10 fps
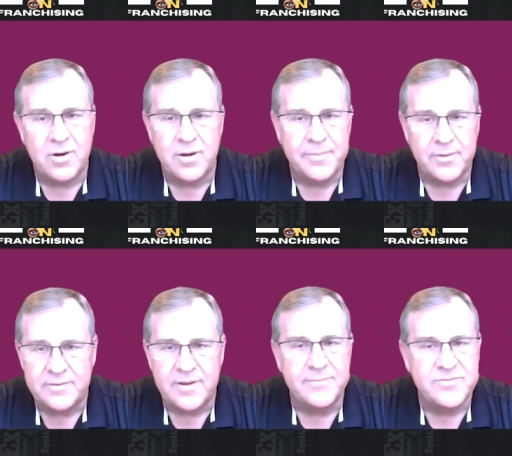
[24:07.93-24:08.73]
we're gonna build
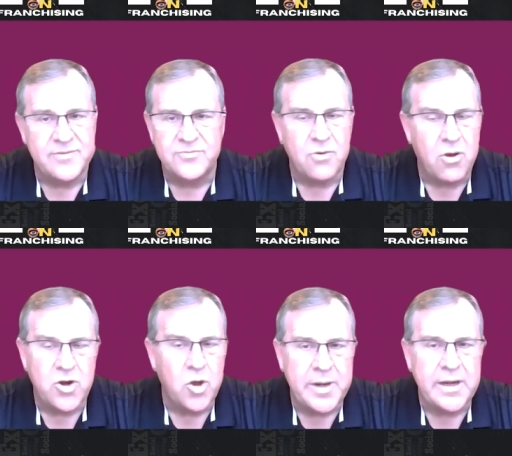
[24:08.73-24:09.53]
a team so
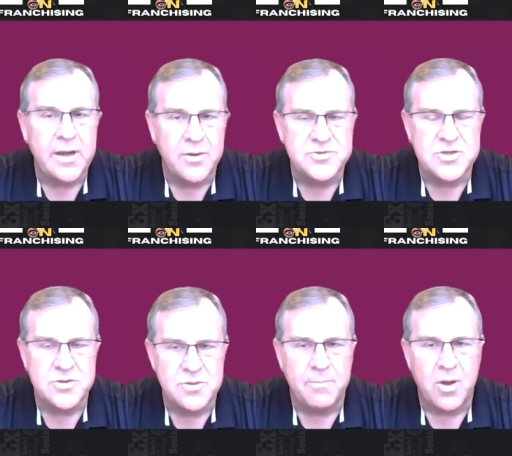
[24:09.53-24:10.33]
strong, nobody knows
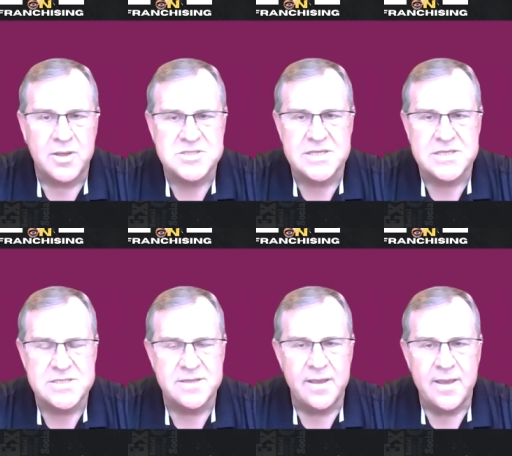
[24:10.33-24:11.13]
who the boss is.